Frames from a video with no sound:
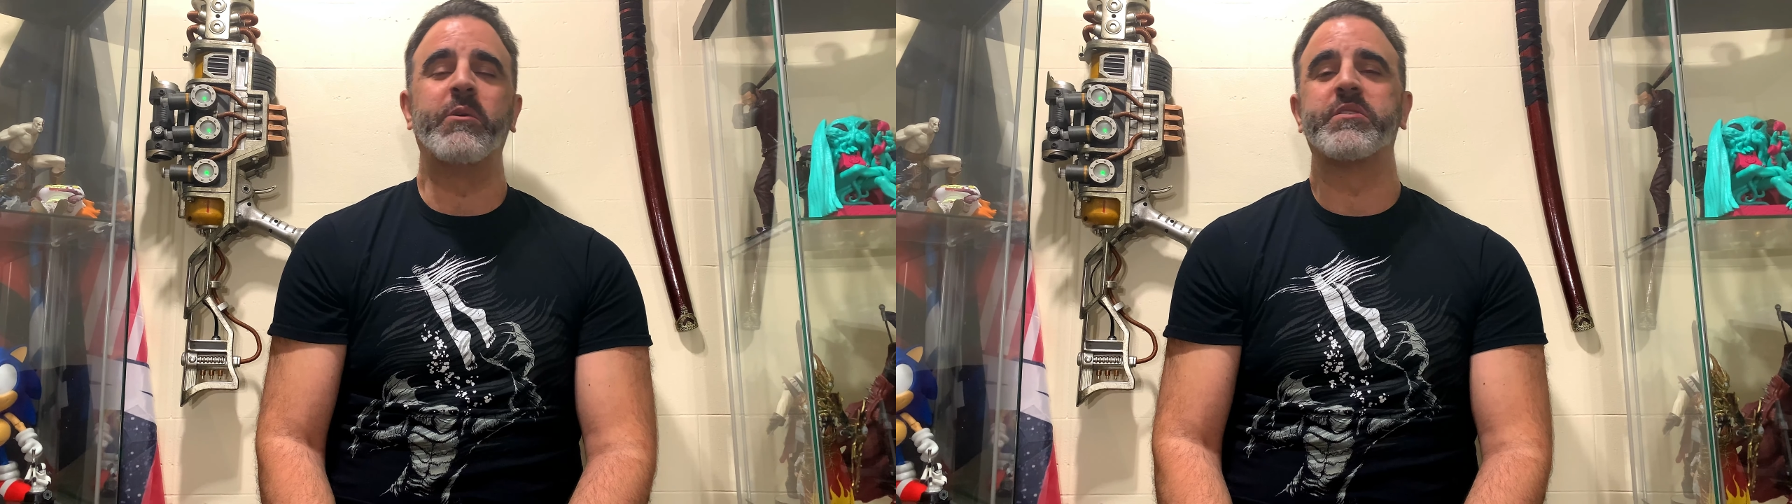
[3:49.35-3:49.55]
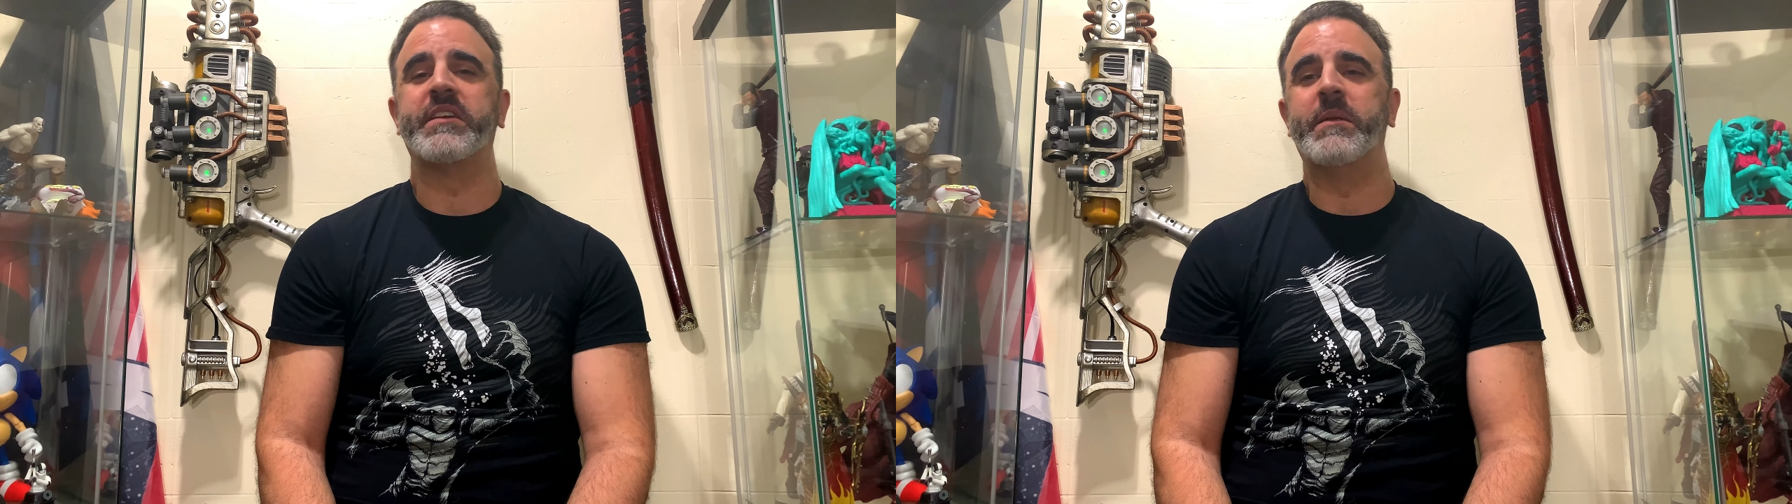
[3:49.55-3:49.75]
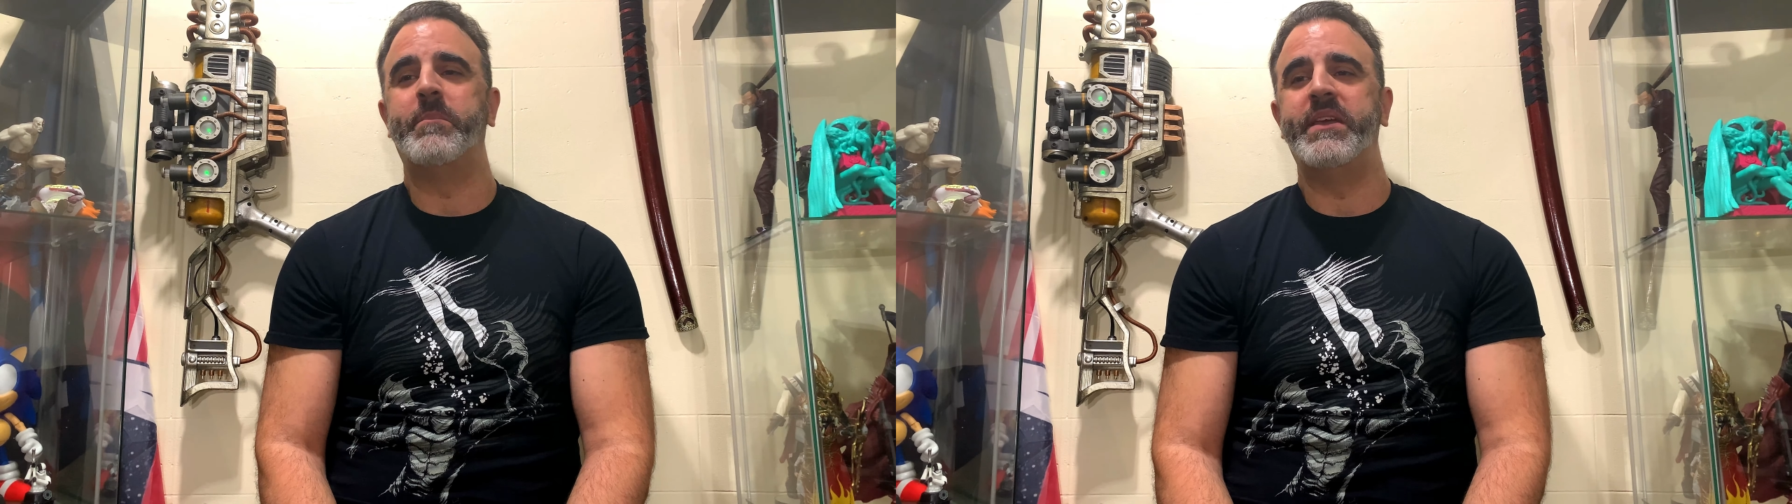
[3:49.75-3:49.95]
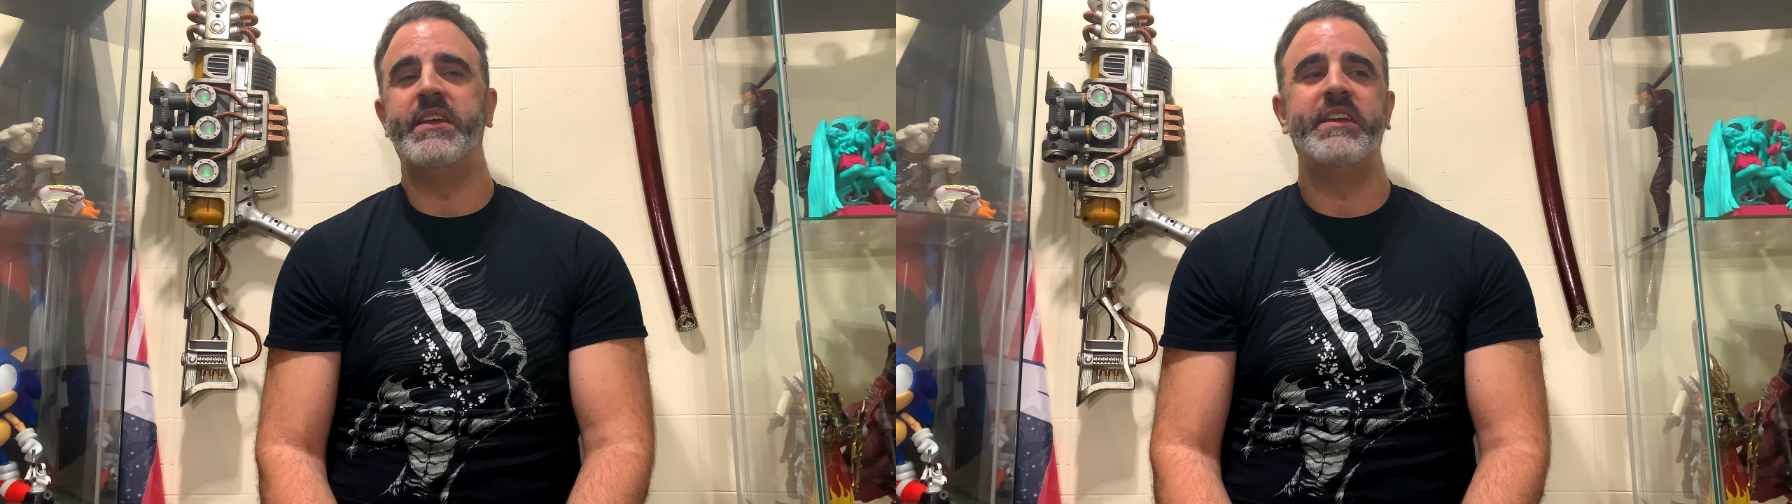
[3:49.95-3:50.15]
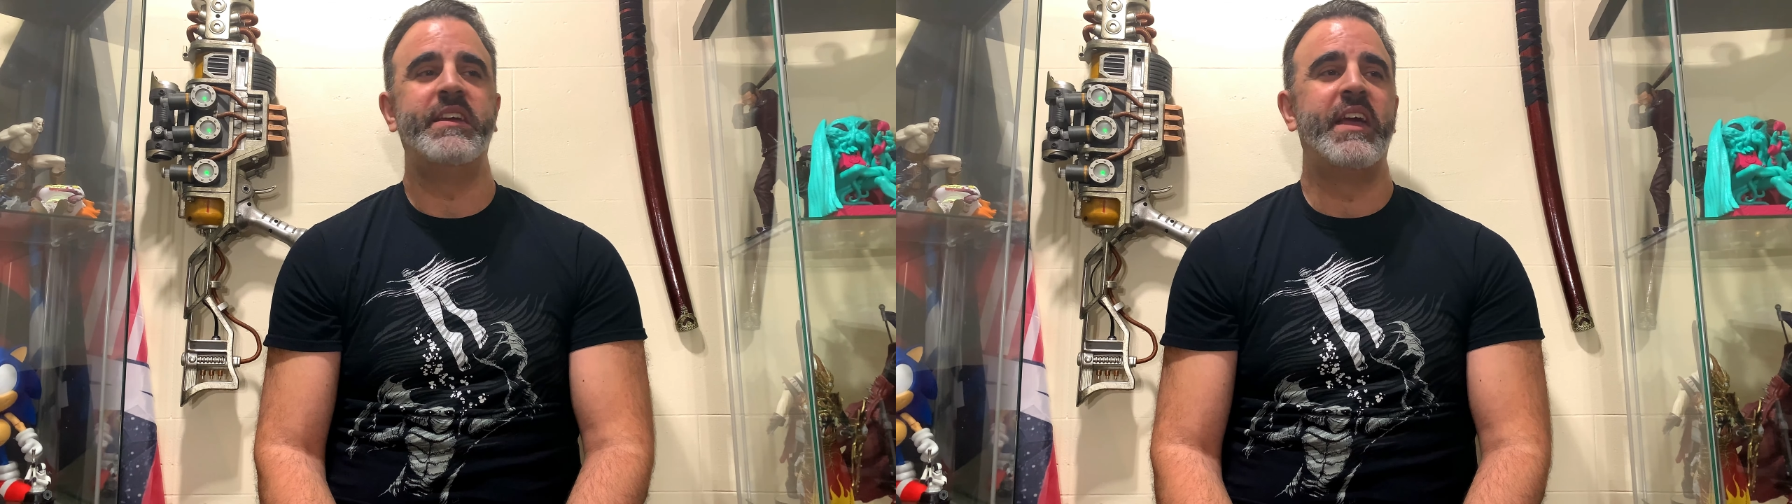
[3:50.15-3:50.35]
it was going to
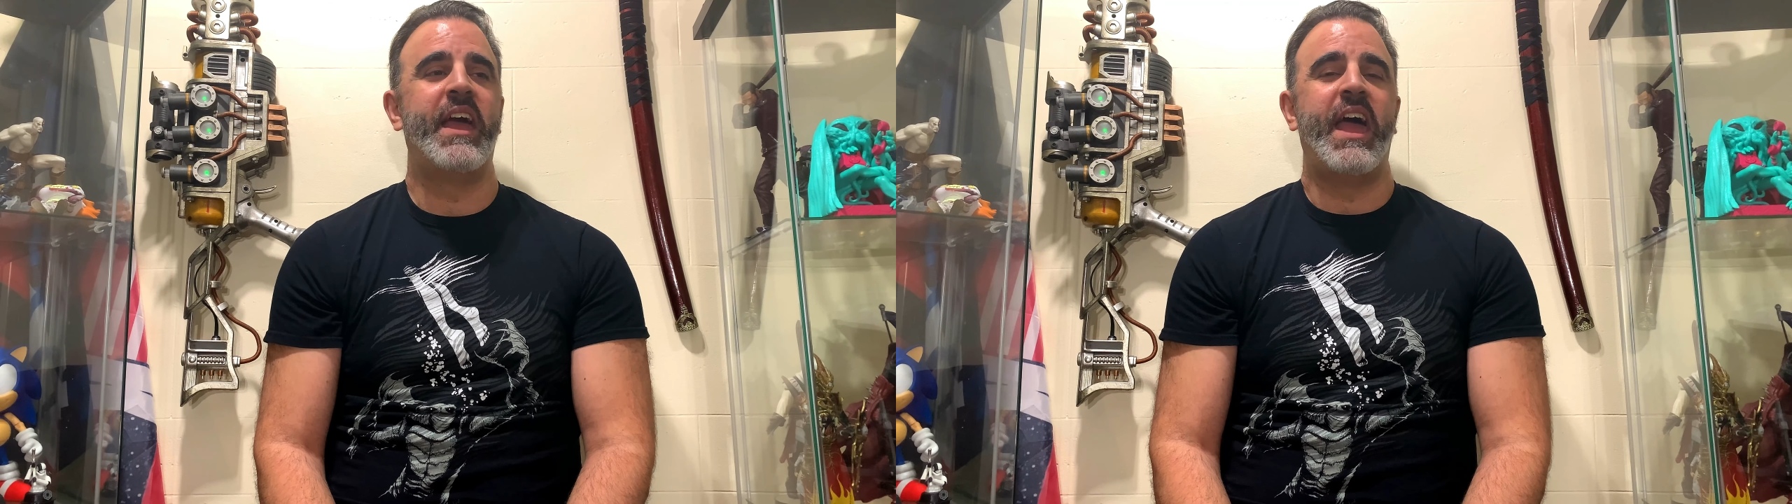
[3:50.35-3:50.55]
be,